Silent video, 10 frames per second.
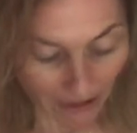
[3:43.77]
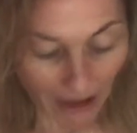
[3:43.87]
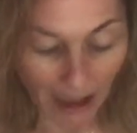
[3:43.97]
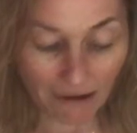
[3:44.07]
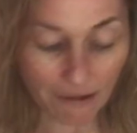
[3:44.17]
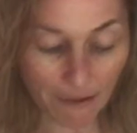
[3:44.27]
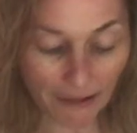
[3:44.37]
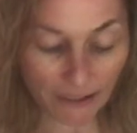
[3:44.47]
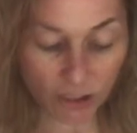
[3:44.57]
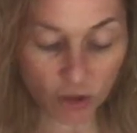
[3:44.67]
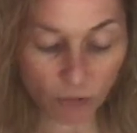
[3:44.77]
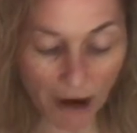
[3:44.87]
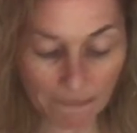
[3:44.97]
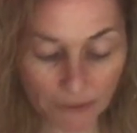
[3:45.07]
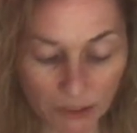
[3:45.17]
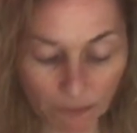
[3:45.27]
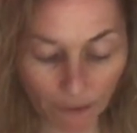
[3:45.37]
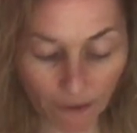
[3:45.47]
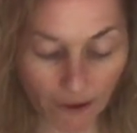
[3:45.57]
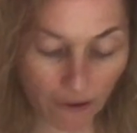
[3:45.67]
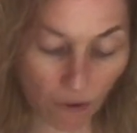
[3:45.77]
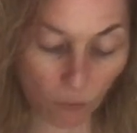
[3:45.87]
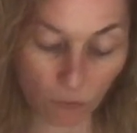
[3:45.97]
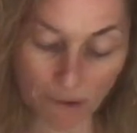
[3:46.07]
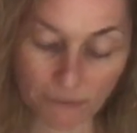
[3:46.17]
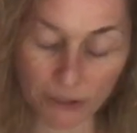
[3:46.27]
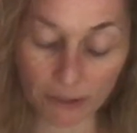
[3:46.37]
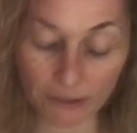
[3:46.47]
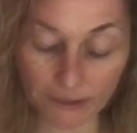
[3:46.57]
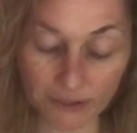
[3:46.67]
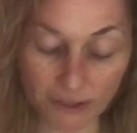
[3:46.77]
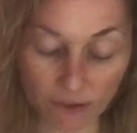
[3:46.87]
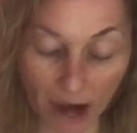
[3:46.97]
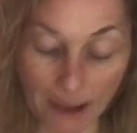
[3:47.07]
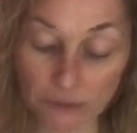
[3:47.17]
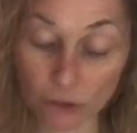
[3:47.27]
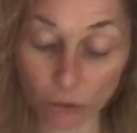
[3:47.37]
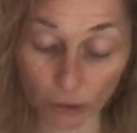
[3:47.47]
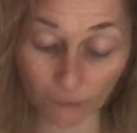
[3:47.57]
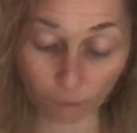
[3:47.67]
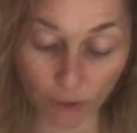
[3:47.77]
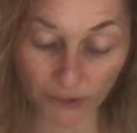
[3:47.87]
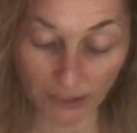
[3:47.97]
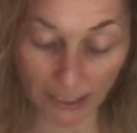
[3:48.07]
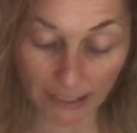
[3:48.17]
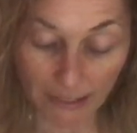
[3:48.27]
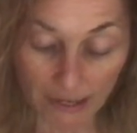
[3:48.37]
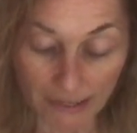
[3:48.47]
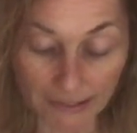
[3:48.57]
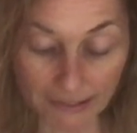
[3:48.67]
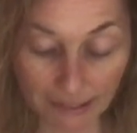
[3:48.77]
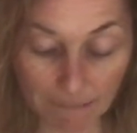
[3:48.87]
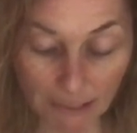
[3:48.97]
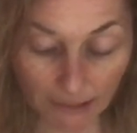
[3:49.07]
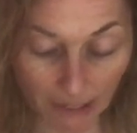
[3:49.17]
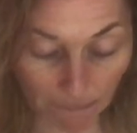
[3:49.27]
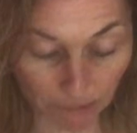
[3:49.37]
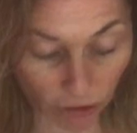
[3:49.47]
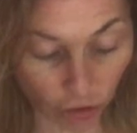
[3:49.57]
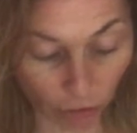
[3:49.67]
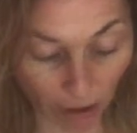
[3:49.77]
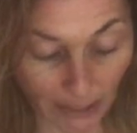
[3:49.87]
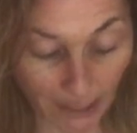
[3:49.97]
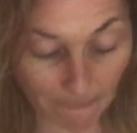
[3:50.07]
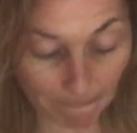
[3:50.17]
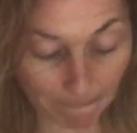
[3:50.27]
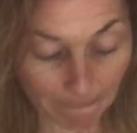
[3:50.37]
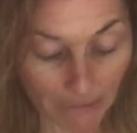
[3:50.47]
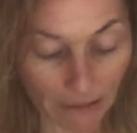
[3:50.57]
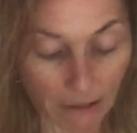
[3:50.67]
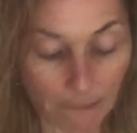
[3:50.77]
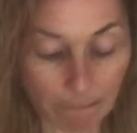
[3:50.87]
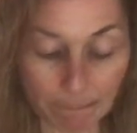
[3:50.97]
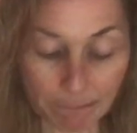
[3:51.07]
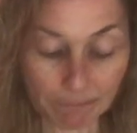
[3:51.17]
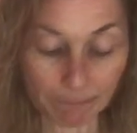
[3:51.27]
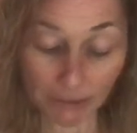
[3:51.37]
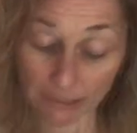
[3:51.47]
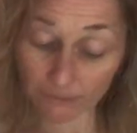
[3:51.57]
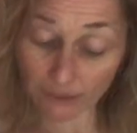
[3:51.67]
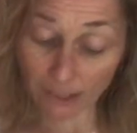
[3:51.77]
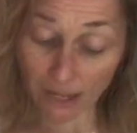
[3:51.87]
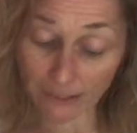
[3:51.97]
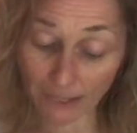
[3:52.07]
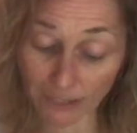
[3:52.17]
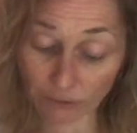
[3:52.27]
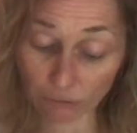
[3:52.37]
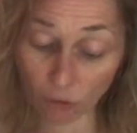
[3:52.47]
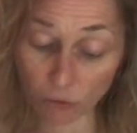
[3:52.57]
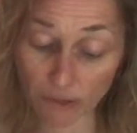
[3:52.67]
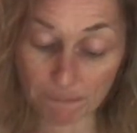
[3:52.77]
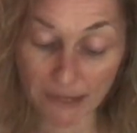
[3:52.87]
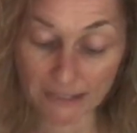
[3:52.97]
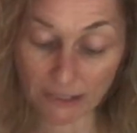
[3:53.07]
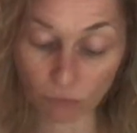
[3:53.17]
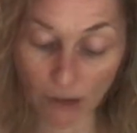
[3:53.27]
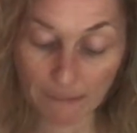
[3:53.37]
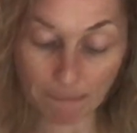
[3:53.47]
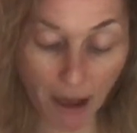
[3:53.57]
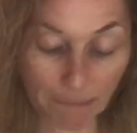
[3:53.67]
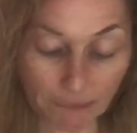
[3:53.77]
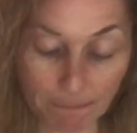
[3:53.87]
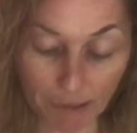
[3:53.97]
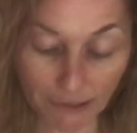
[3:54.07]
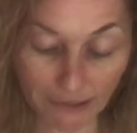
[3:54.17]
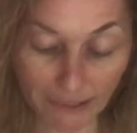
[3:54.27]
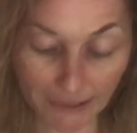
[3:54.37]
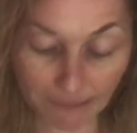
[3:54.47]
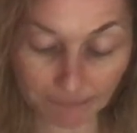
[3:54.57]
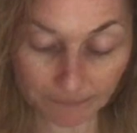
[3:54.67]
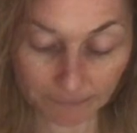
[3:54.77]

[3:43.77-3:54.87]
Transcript: How about a strapless bra or one with clear straps, 34C? Send me a couple to try on. Believe it or not, I don't own a basic white poplin button down.